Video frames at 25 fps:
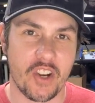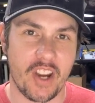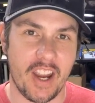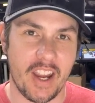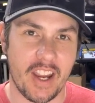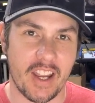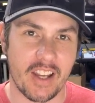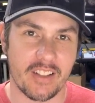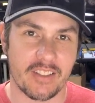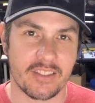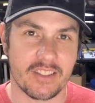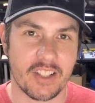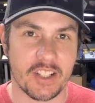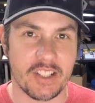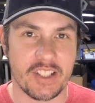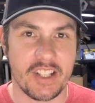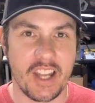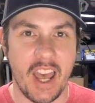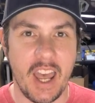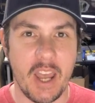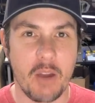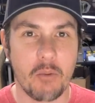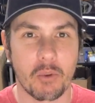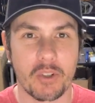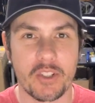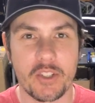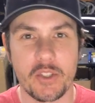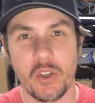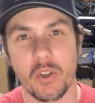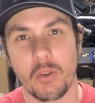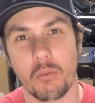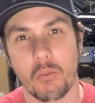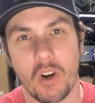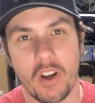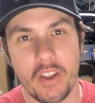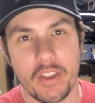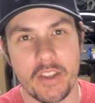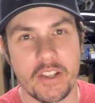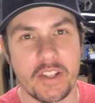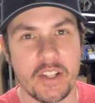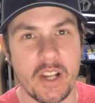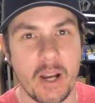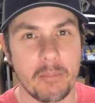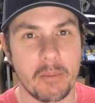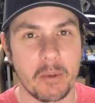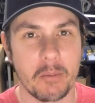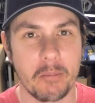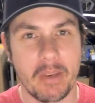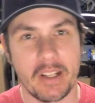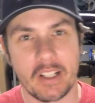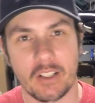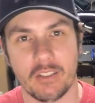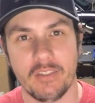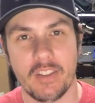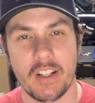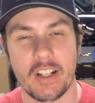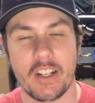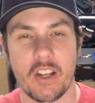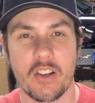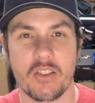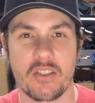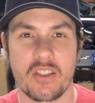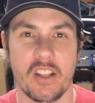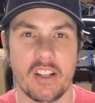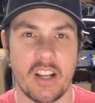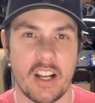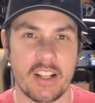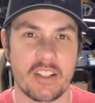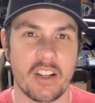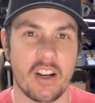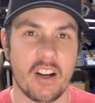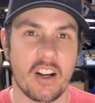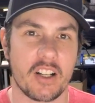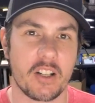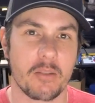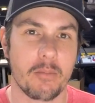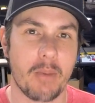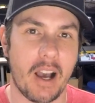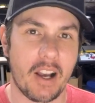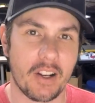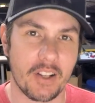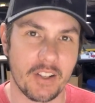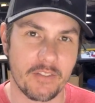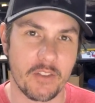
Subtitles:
and today we're doing one of the supplemental videos that I talked about.